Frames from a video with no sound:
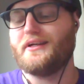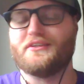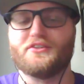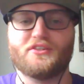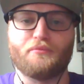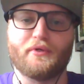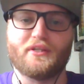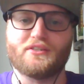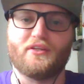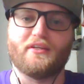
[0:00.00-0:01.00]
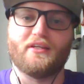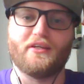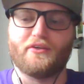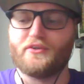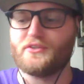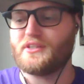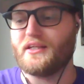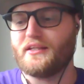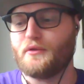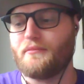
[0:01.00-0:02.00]
and it just depends on the years
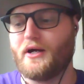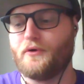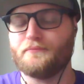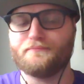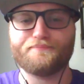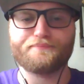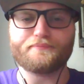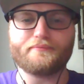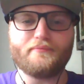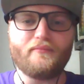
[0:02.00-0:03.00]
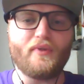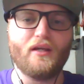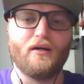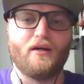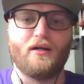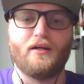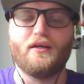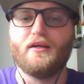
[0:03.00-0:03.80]
and the amount. My